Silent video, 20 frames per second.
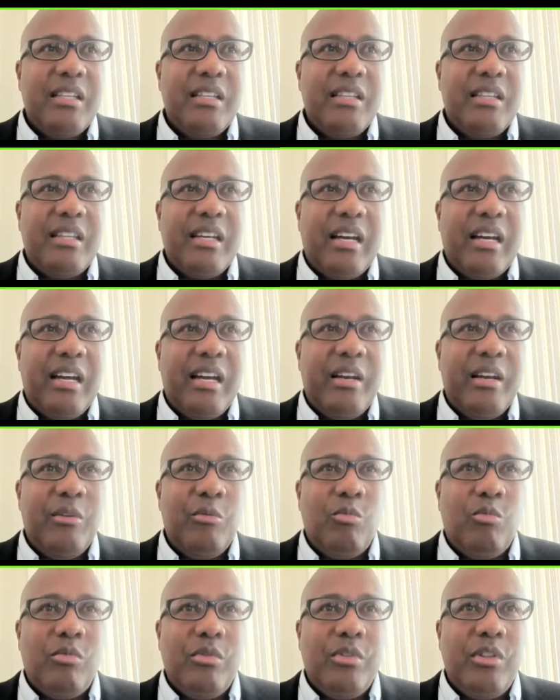
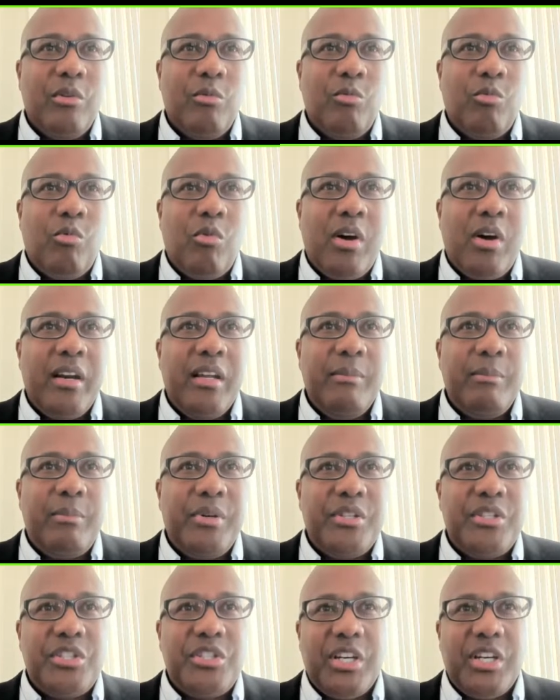Then the one in
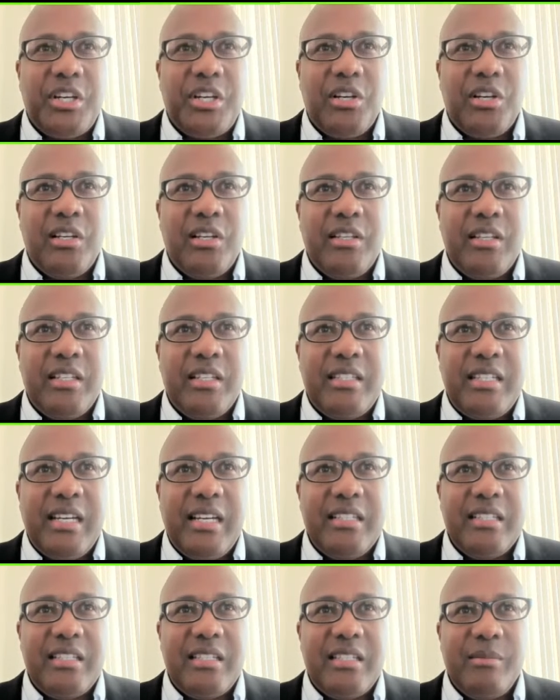particular that
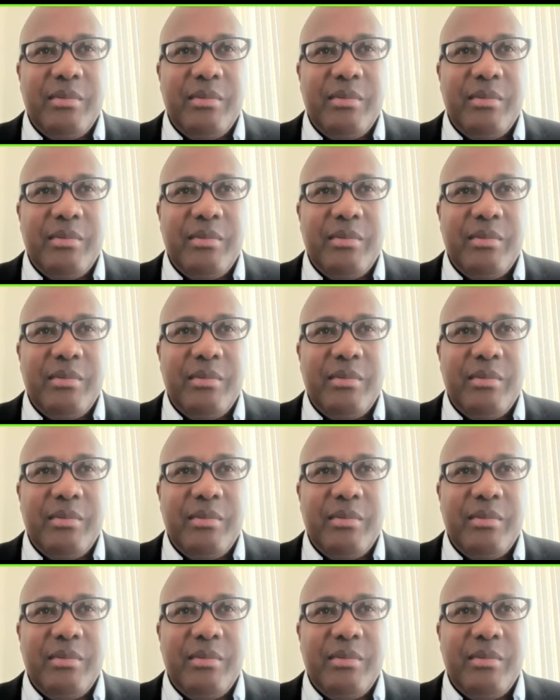tends